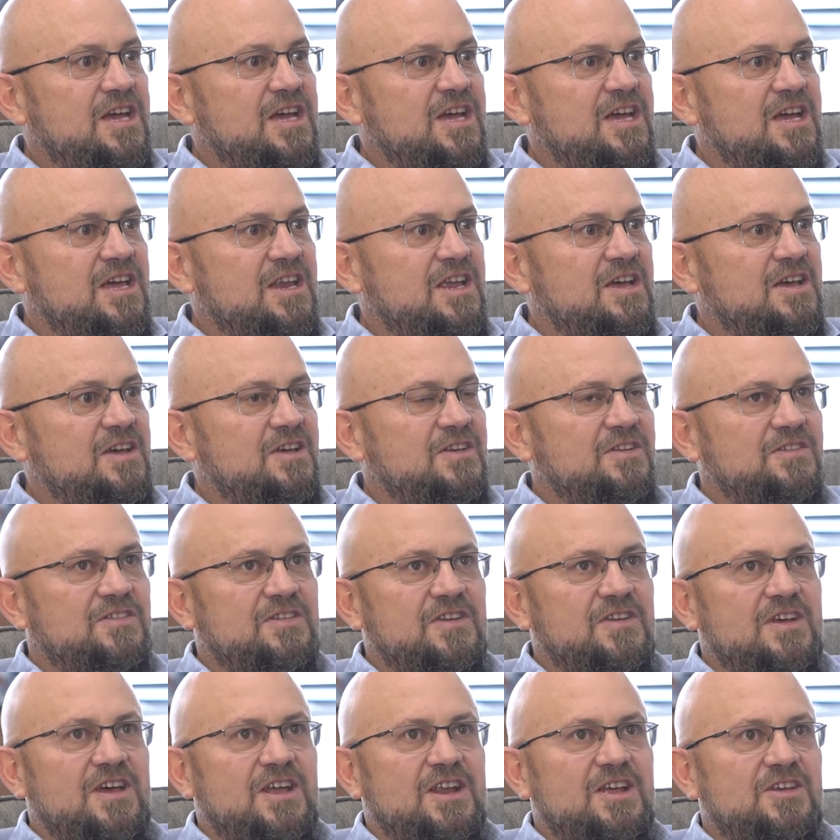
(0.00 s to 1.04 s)
It
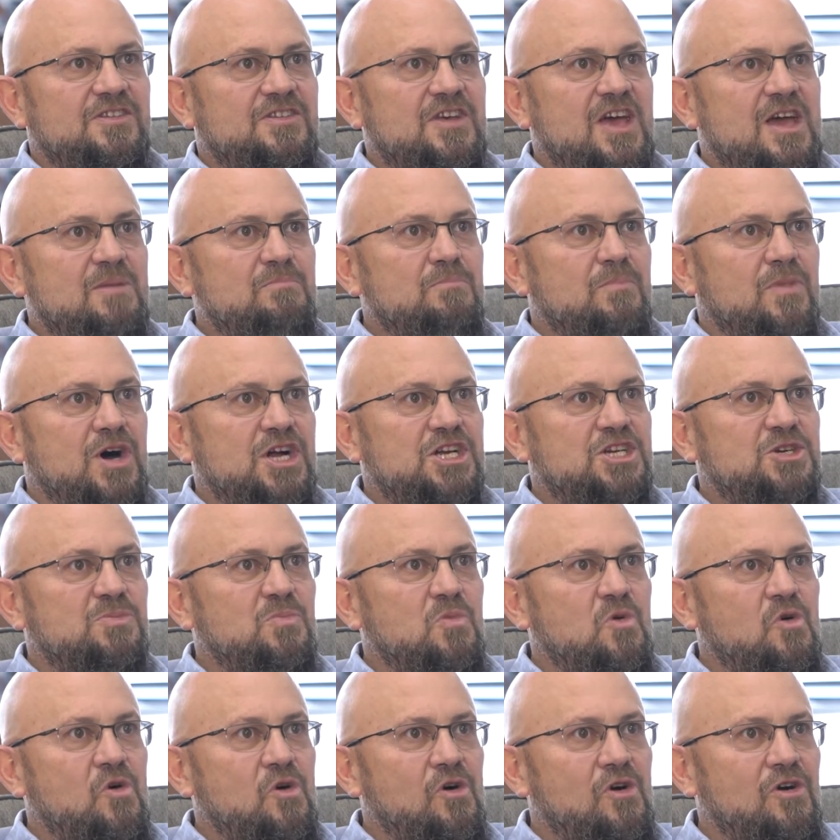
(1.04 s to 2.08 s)
is a much
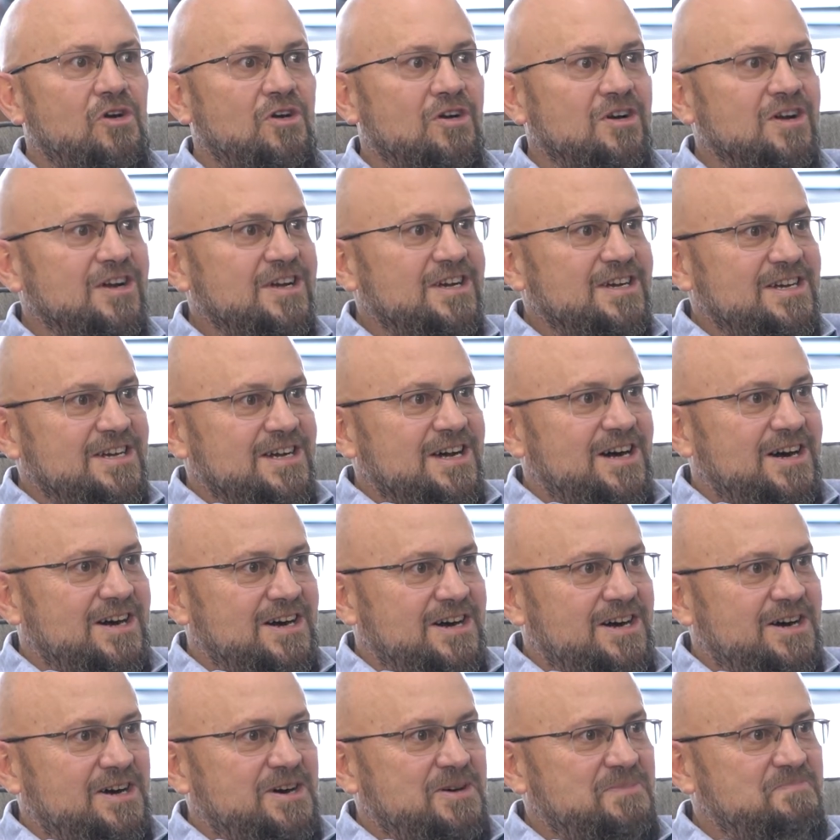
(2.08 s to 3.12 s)
more
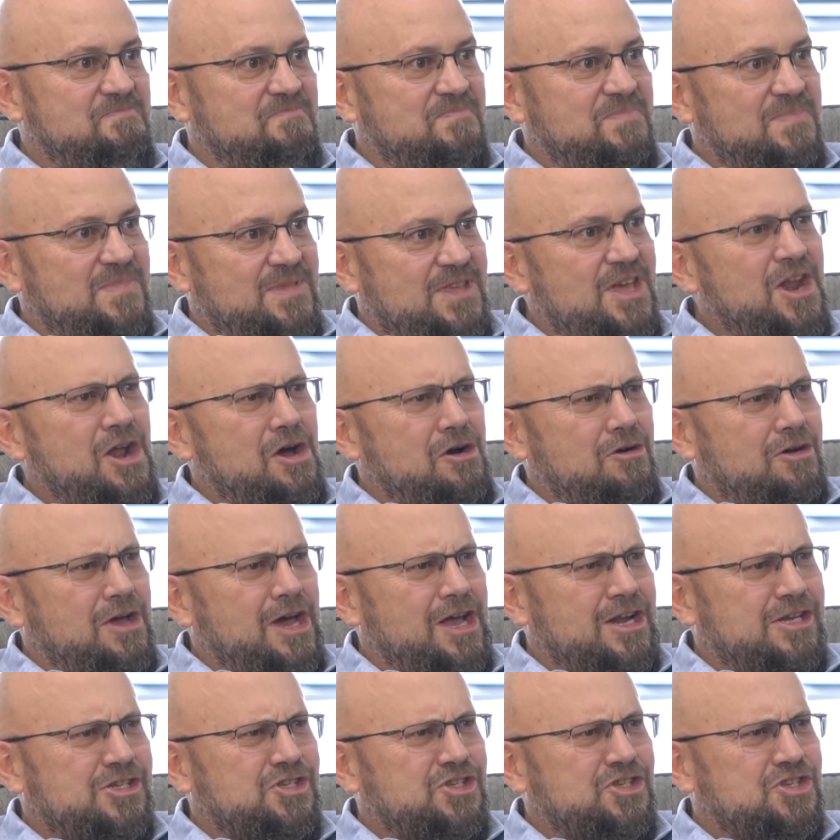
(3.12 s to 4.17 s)
you know,
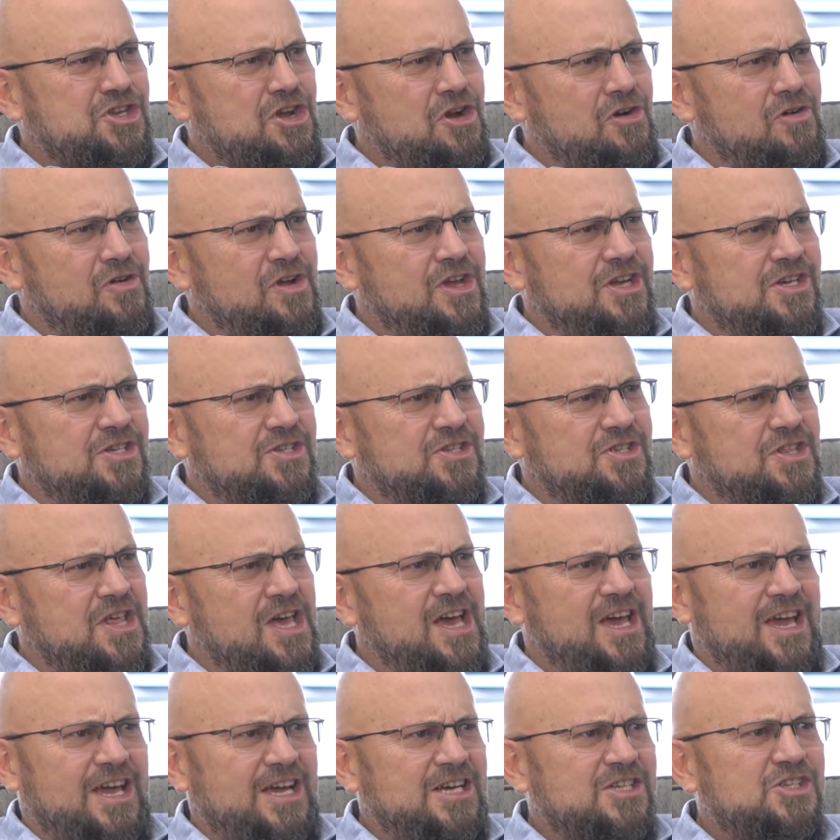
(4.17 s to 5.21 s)
kind of serious
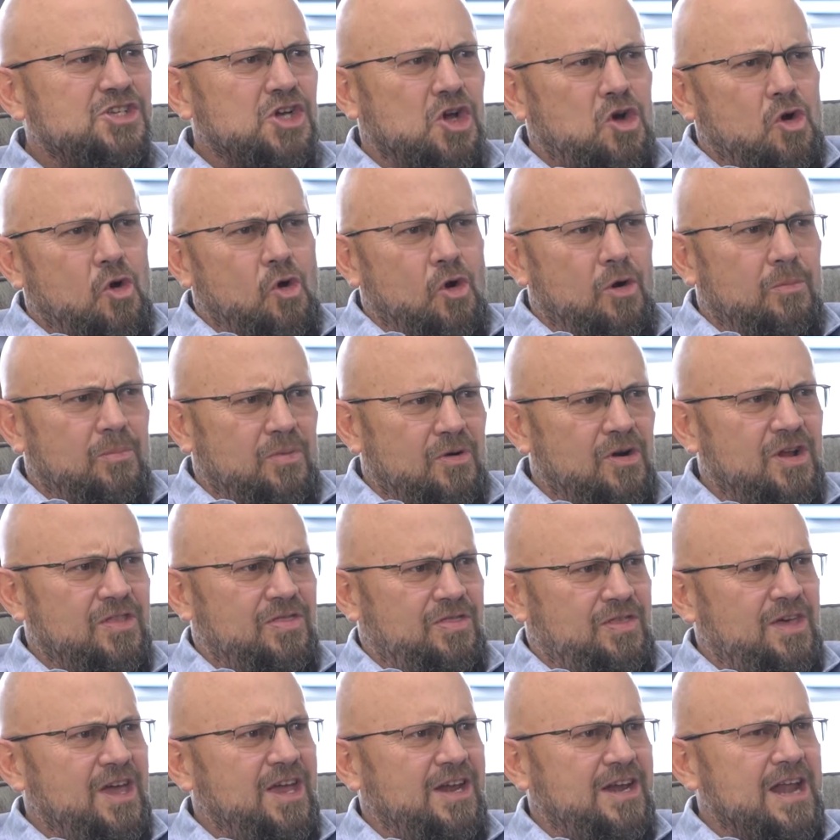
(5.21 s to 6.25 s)
thing. It's a corporate
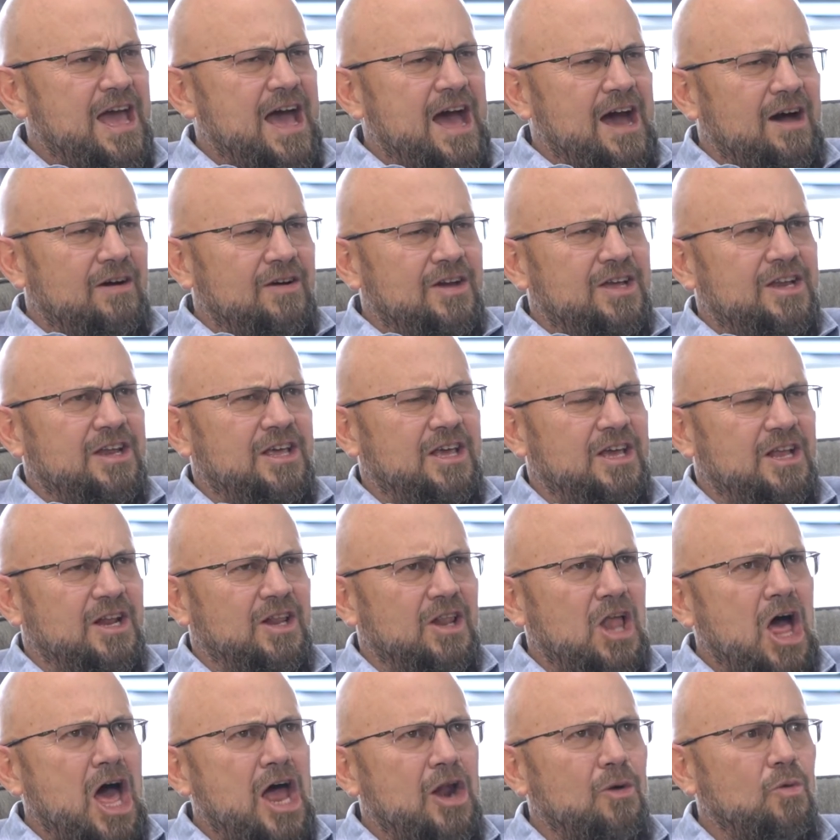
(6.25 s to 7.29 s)
thing now in a
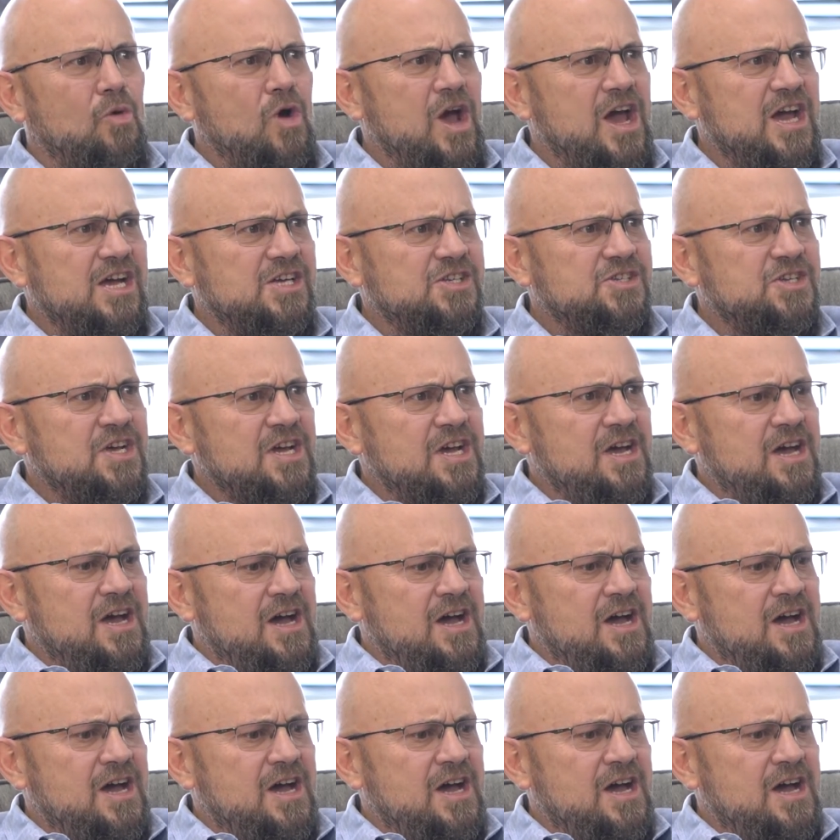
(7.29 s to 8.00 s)
lot of ways.